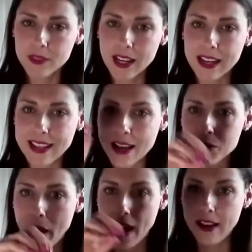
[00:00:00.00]
And that's
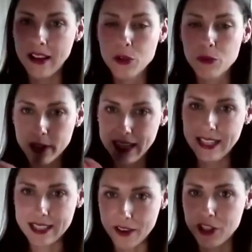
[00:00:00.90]
where really
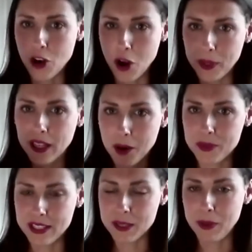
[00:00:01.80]
savvy shopping comes
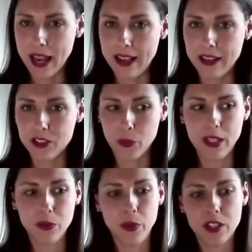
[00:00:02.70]
into play. So
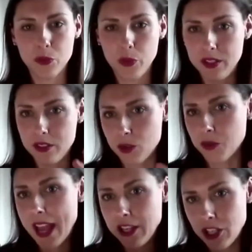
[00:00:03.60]
we sort of
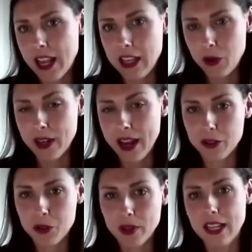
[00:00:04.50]
educate you on how
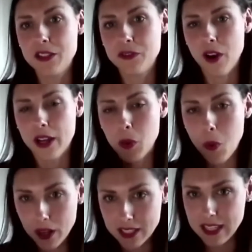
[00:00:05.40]
to identify
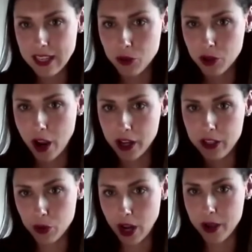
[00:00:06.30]
quality in your
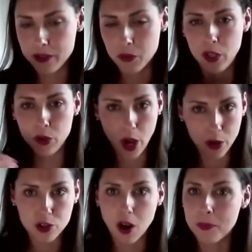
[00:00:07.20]
clothing when you go
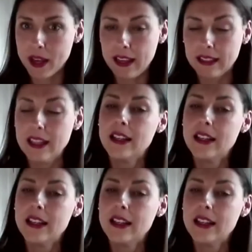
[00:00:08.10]
shopping.